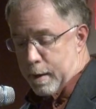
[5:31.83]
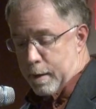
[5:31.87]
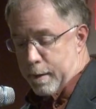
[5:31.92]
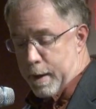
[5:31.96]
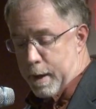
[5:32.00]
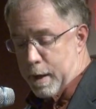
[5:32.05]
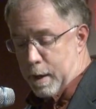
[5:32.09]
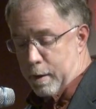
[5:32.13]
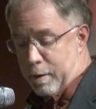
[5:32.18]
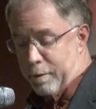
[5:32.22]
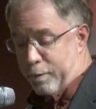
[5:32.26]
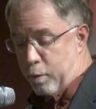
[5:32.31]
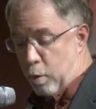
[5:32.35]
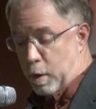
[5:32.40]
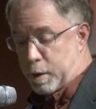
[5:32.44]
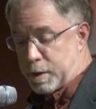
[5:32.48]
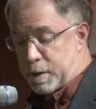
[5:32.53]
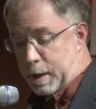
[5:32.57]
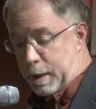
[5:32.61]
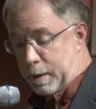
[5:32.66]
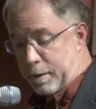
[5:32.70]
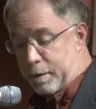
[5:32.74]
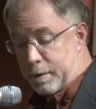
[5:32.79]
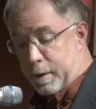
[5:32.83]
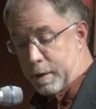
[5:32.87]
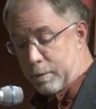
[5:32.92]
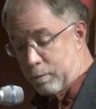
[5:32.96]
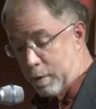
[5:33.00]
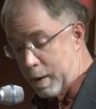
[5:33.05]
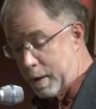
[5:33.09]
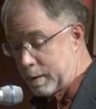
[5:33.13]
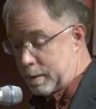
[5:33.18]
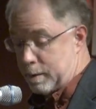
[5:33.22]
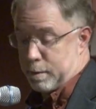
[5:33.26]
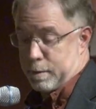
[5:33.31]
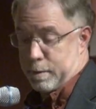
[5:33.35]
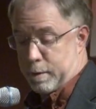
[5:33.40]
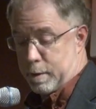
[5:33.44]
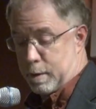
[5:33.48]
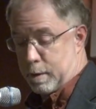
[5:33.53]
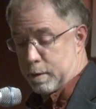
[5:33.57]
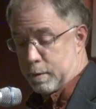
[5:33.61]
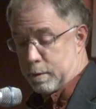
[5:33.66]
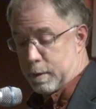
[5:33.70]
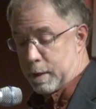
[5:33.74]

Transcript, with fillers: Then on the 14th, the, right, the,